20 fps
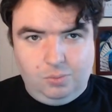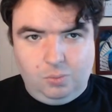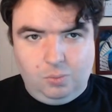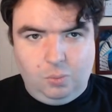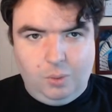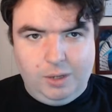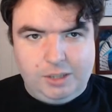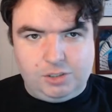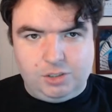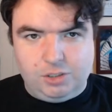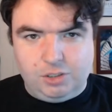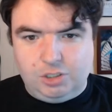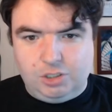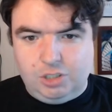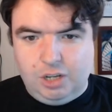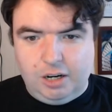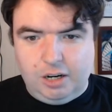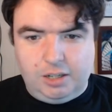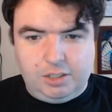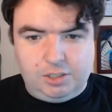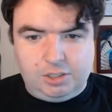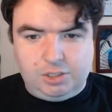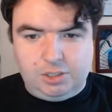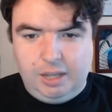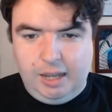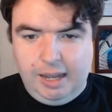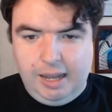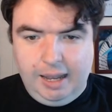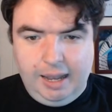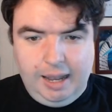Western stars,
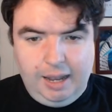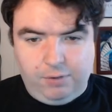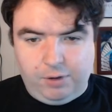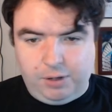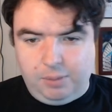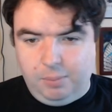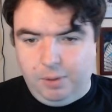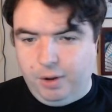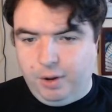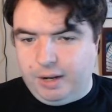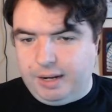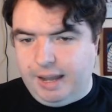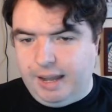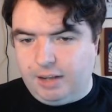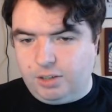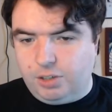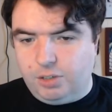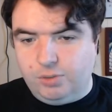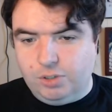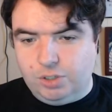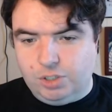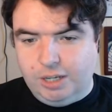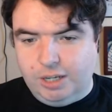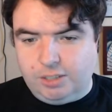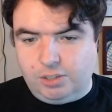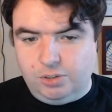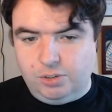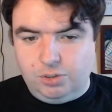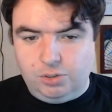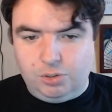African-American actor for
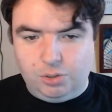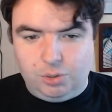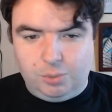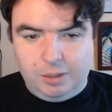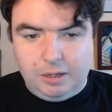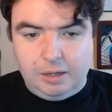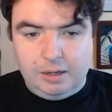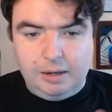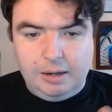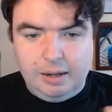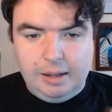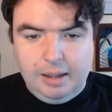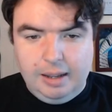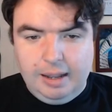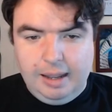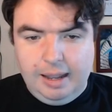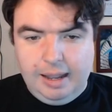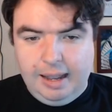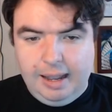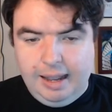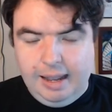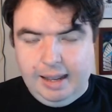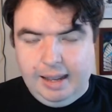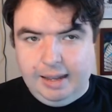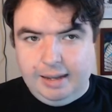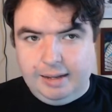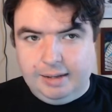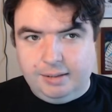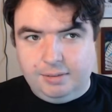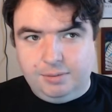Jason Ozuma,
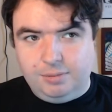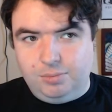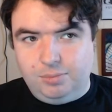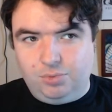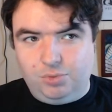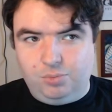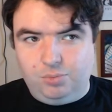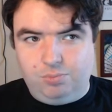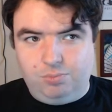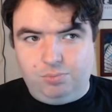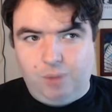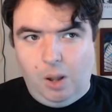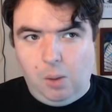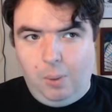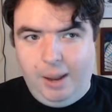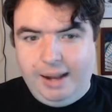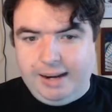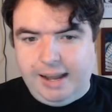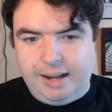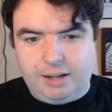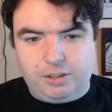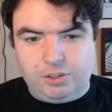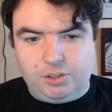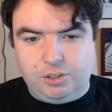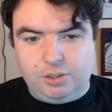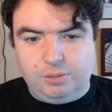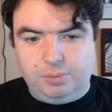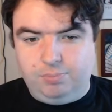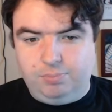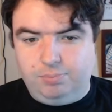and a white
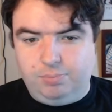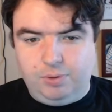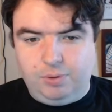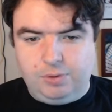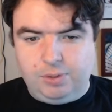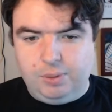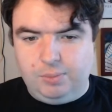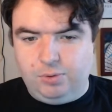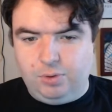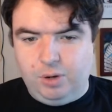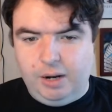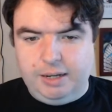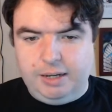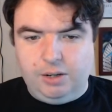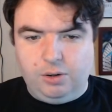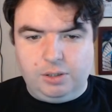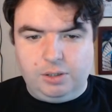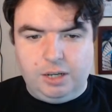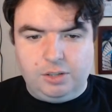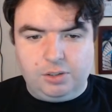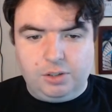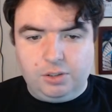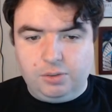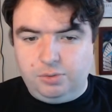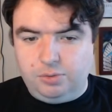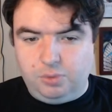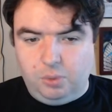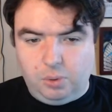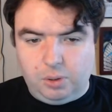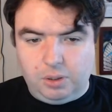actor of some variety or another
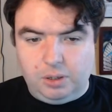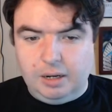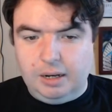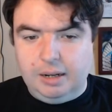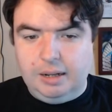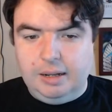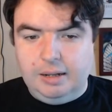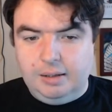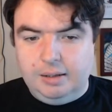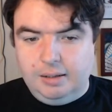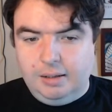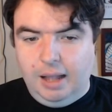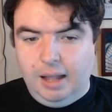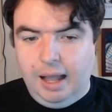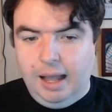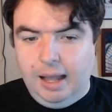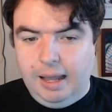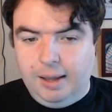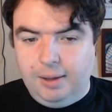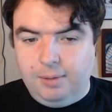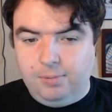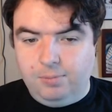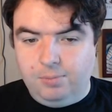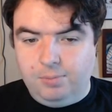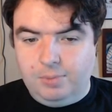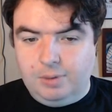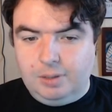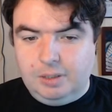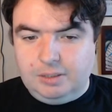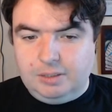for
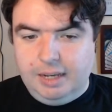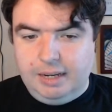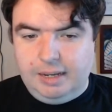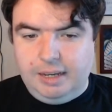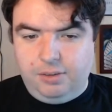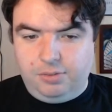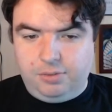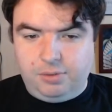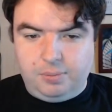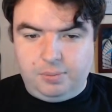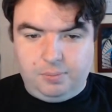Zangief.